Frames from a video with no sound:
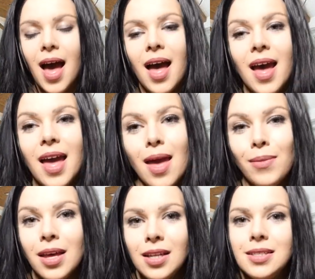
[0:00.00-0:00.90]
I
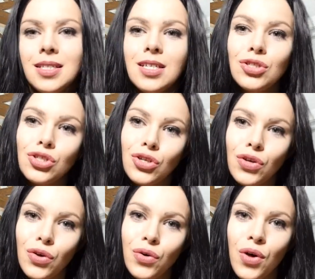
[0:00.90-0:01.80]
am going to teach
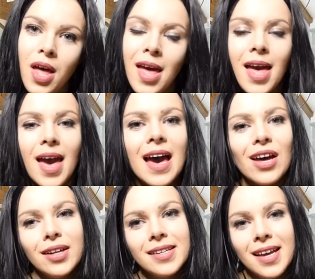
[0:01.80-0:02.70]
you
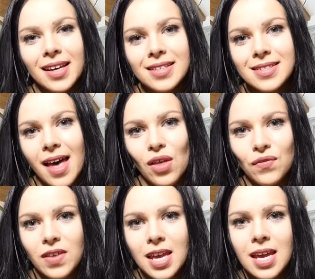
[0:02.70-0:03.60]
how to take a
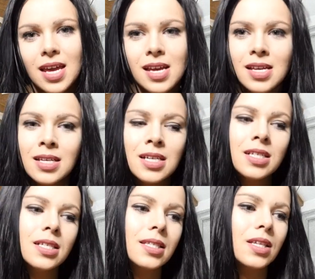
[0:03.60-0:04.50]
selfie.
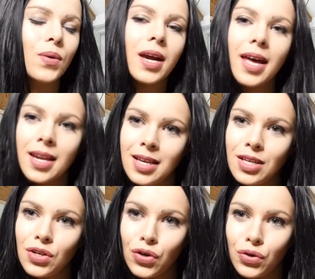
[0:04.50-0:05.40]
So, we're going to
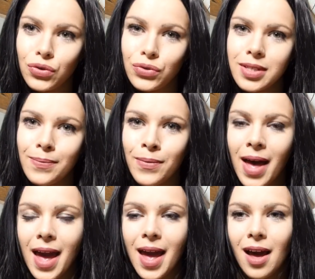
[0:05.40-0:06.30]
use
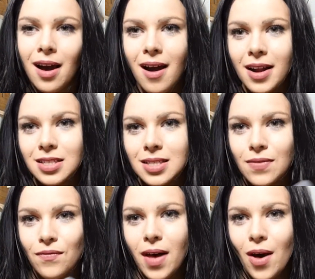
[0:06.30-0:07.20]
my gorgeous
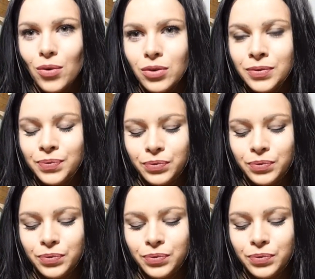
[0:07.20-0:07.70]
phone.